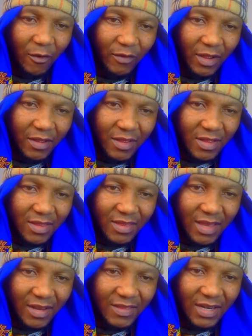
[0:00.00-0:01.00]
over
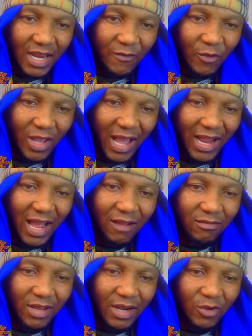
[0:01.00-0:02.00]
33. If you got a
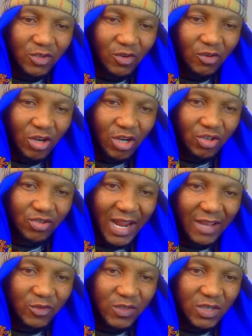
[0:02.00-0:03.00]
calculator also,
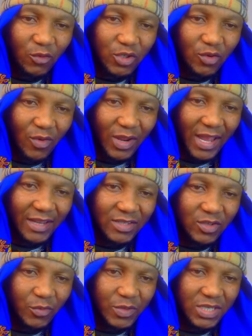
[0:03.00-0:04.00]
try to see what you're going to get.
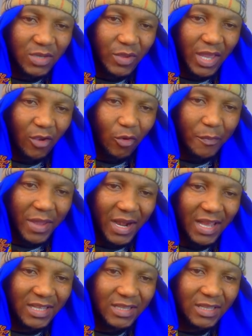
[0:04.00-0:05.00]
So we see we can compare
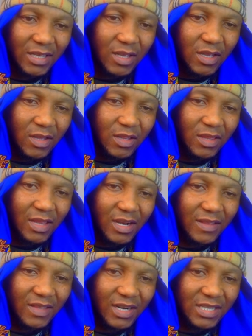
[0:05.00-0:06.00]

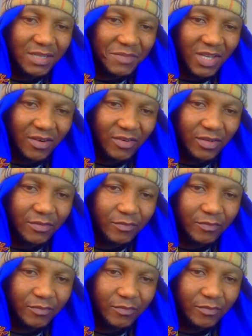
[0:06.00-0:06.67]
33 times 100.